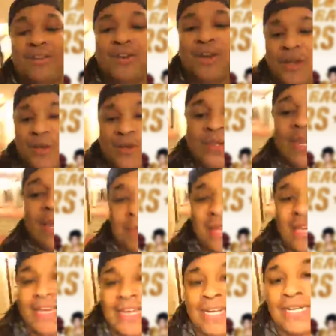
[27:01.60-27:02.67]
Cole. I'm
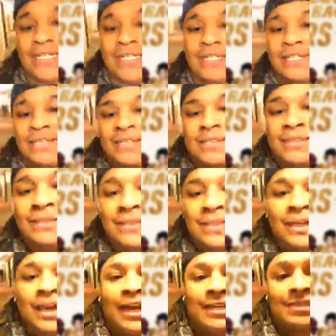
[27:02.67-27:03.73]
here.
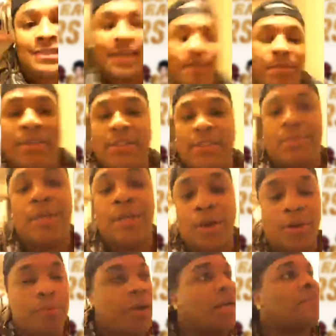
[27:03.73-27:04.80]
I just ate me some good
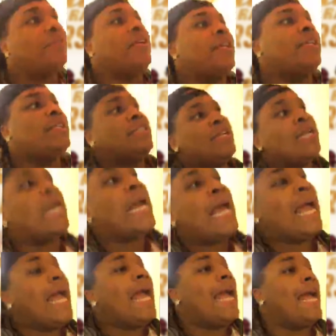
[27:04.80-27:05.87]
old breakfast
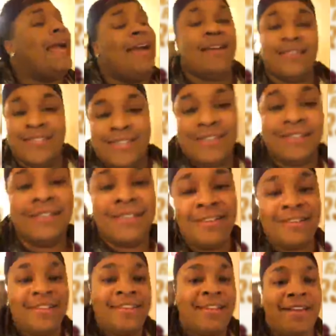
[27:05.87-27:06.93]
and
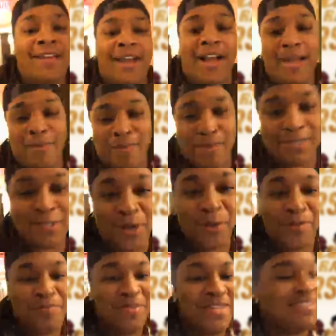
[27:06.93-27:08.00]
I am about to go
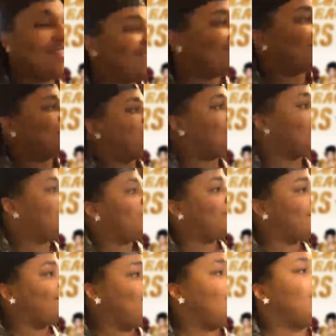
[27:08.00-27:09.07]
beat this mug
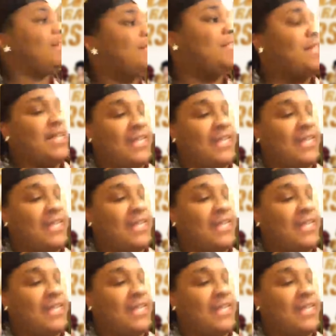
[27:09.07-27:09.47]
to